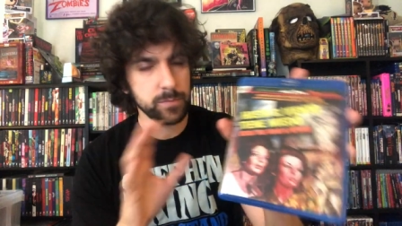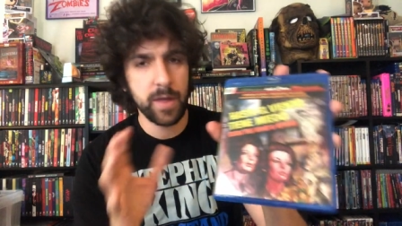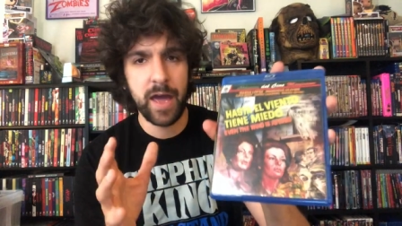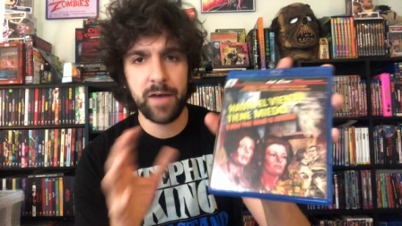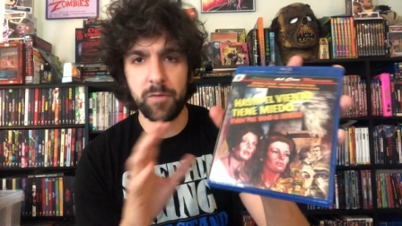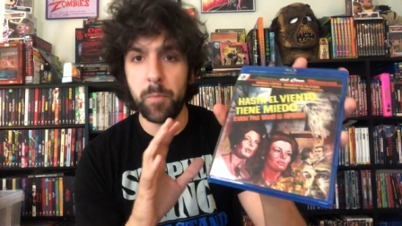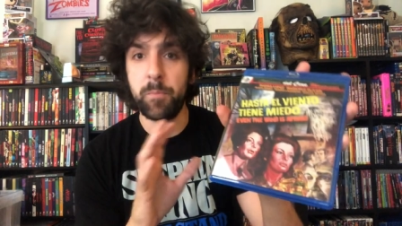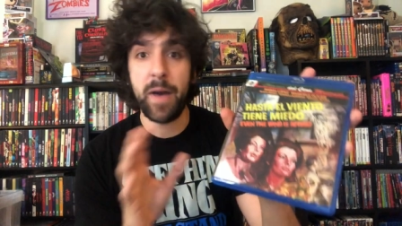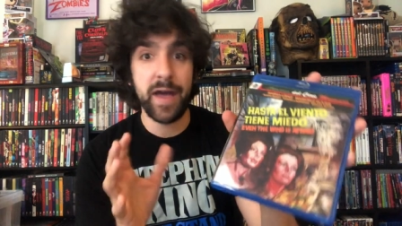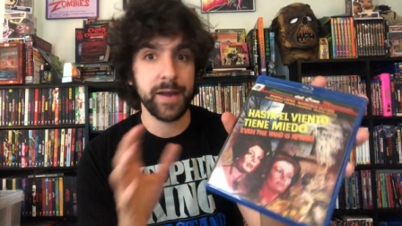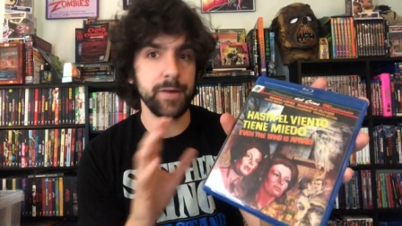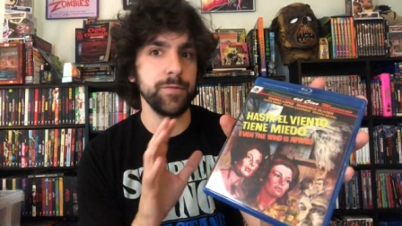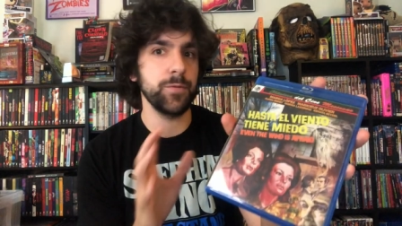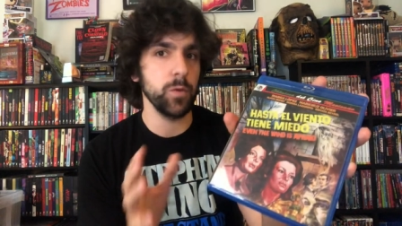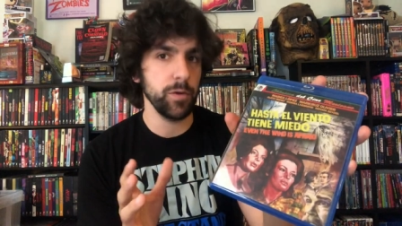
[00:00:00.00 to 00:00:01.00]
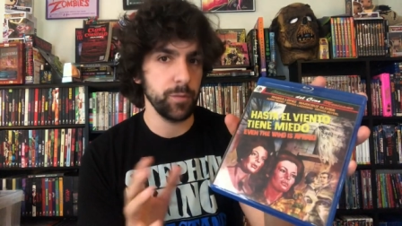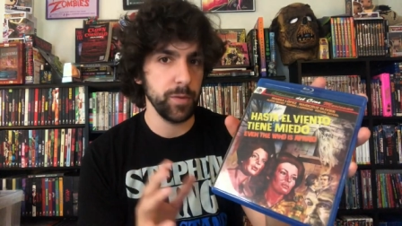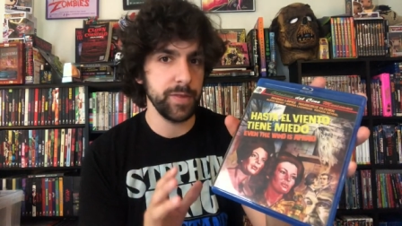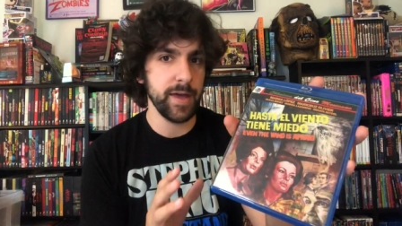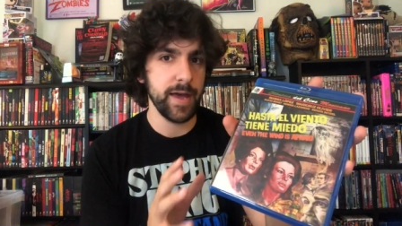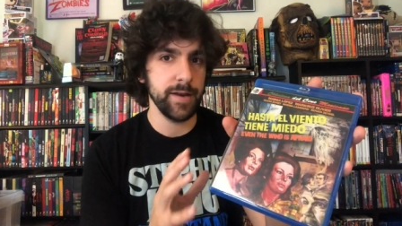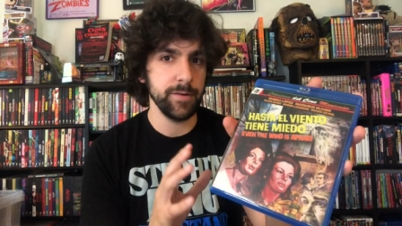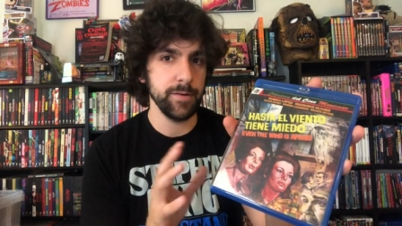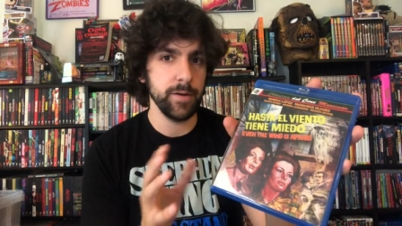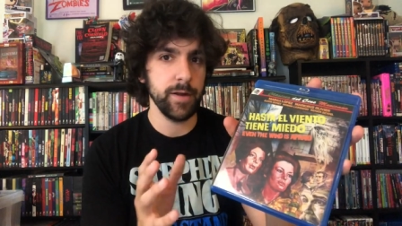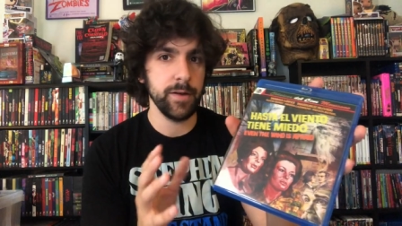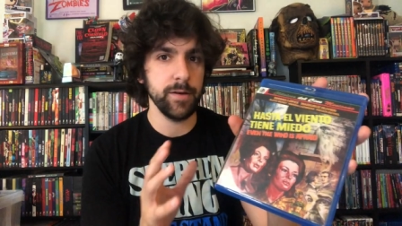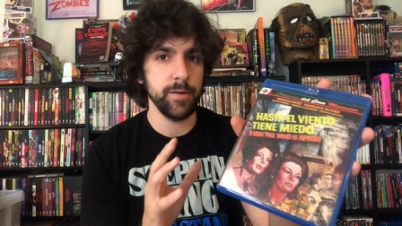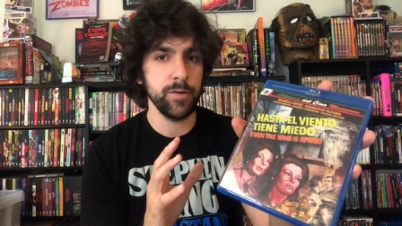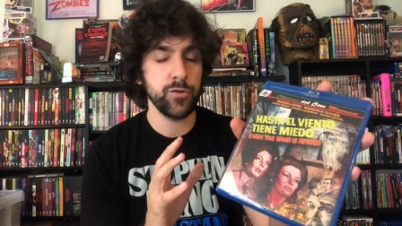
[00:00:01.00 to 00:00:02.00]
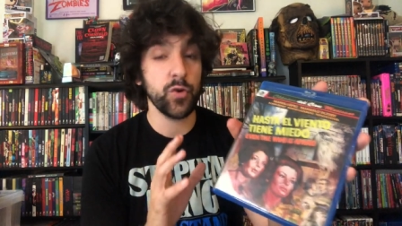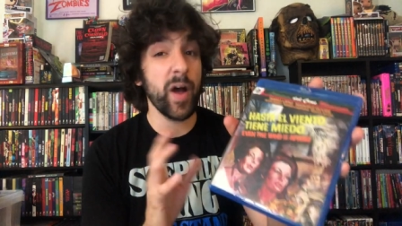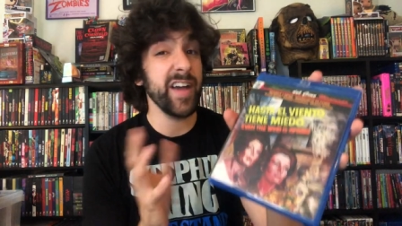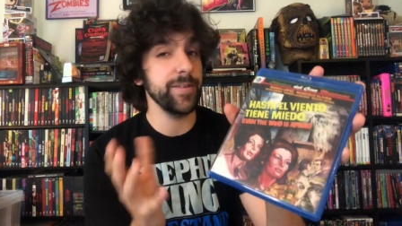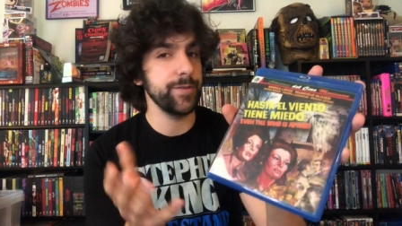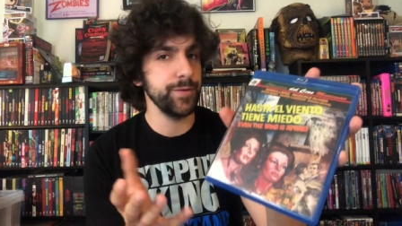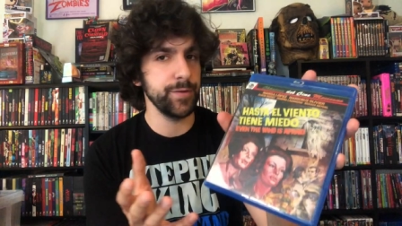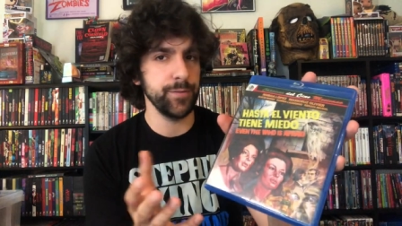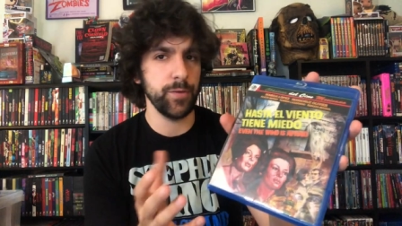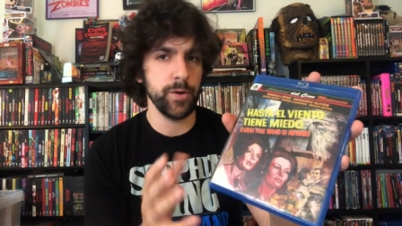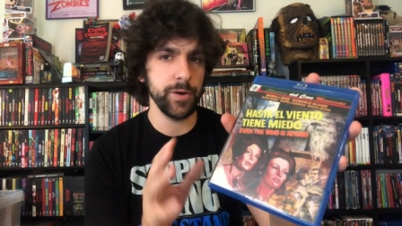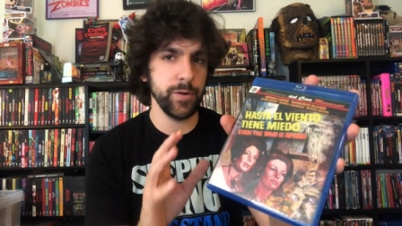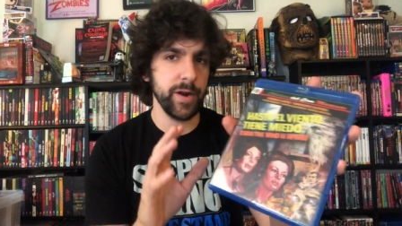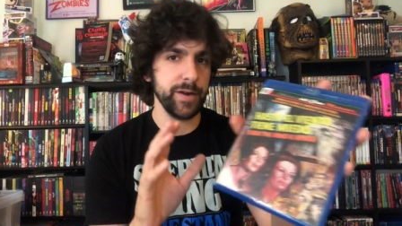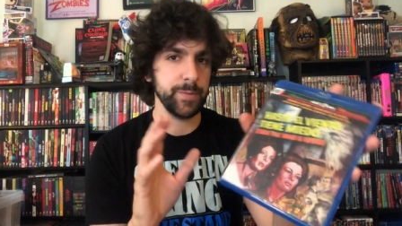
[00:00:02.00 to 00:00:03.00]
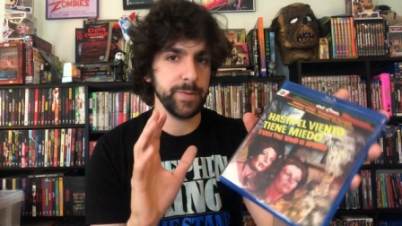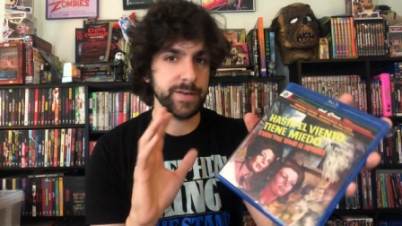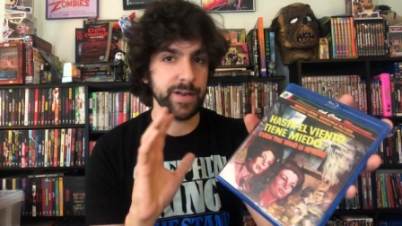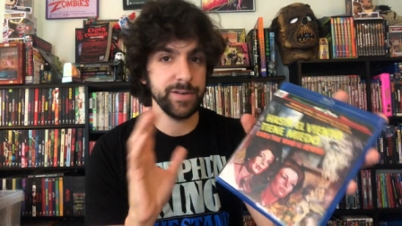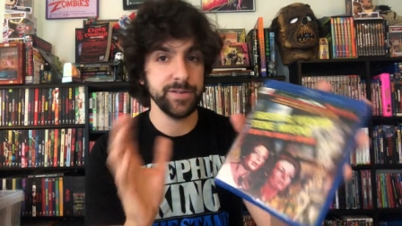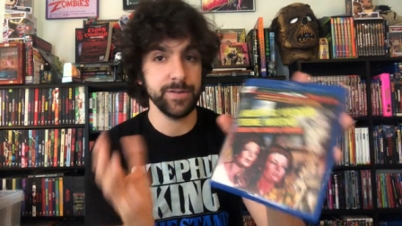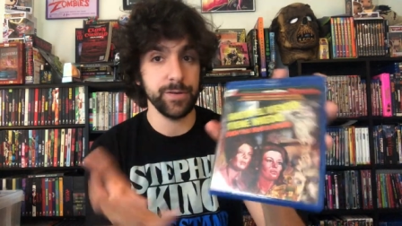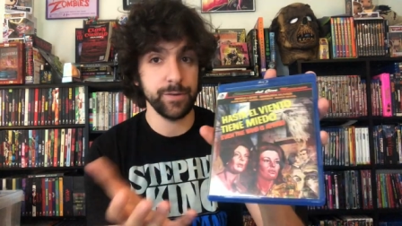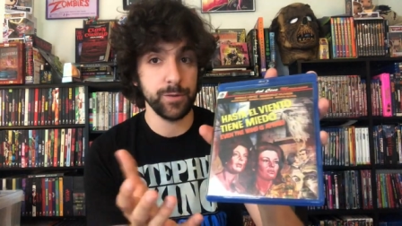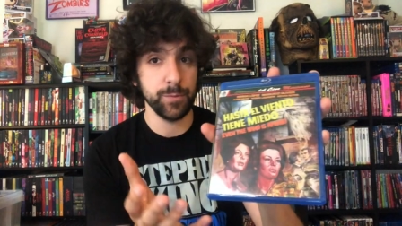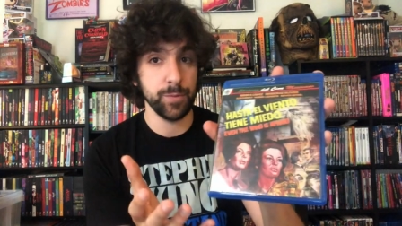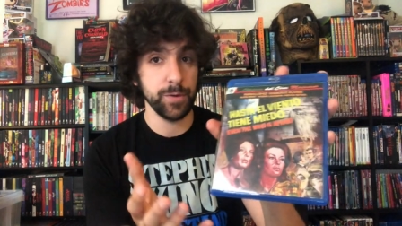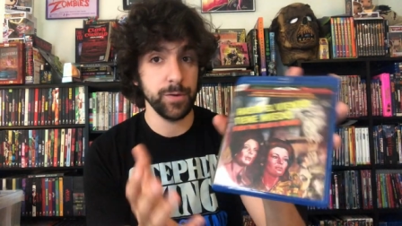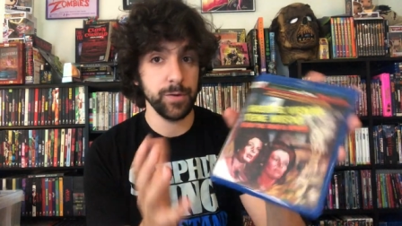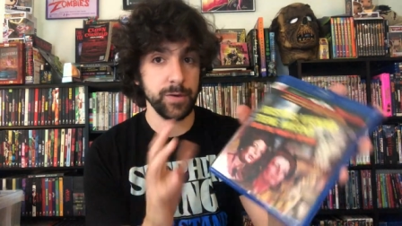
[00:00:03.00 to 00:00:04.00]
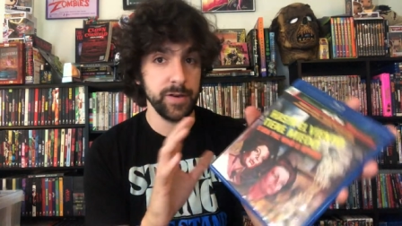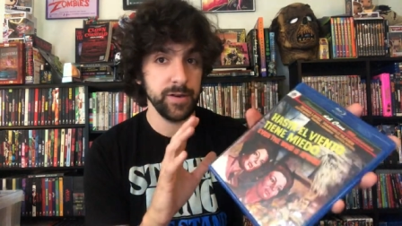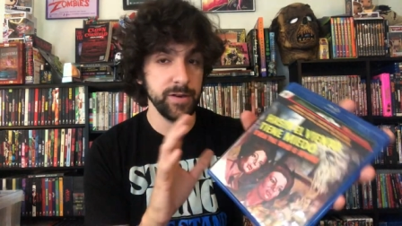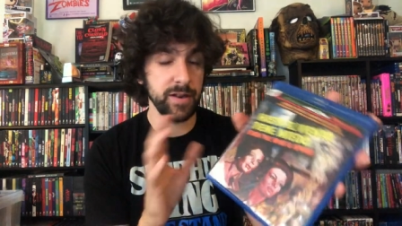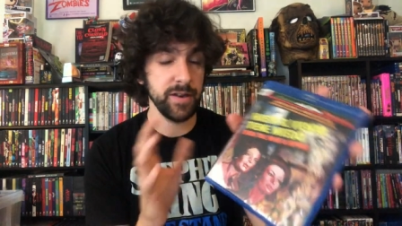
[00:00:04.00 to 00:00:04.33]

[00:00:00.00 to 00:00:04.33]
have a back and forth with that and, and tries to subvert your expectations in super in,